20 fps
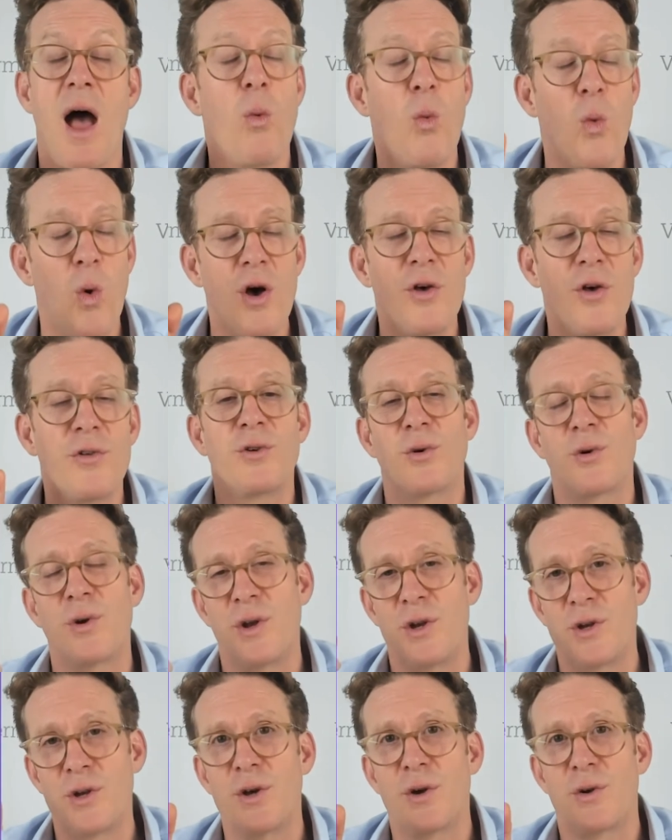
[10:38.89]
Worth talking
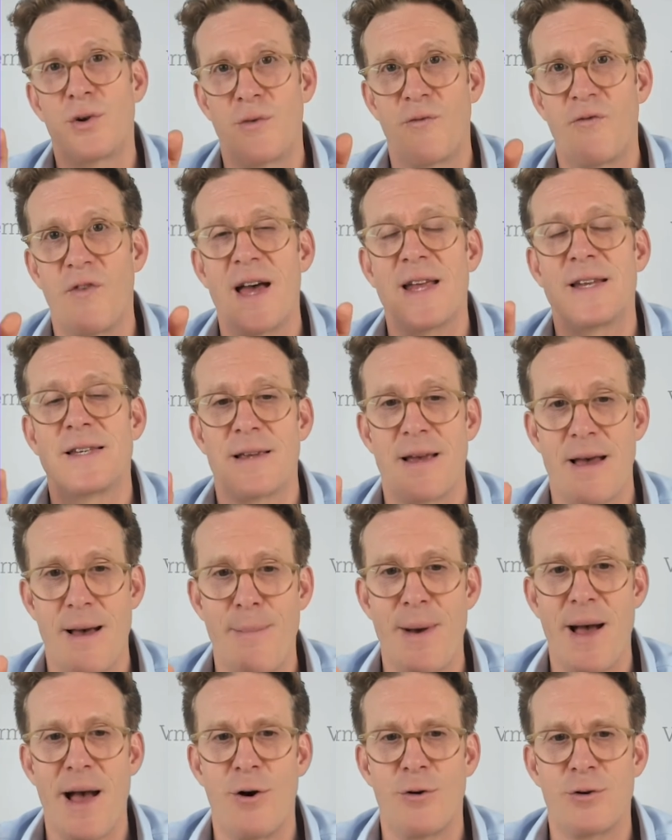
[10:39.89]
to your vet
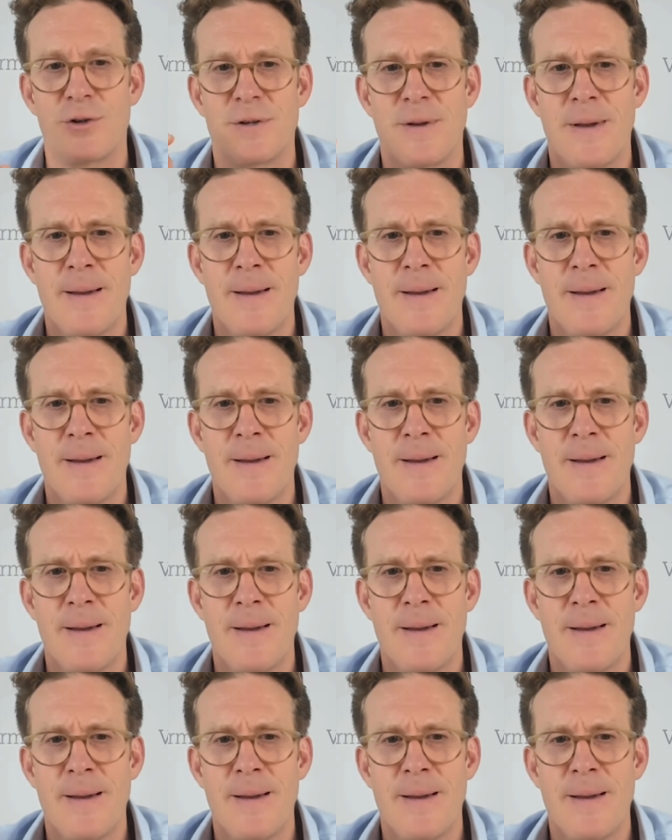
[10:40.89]
about.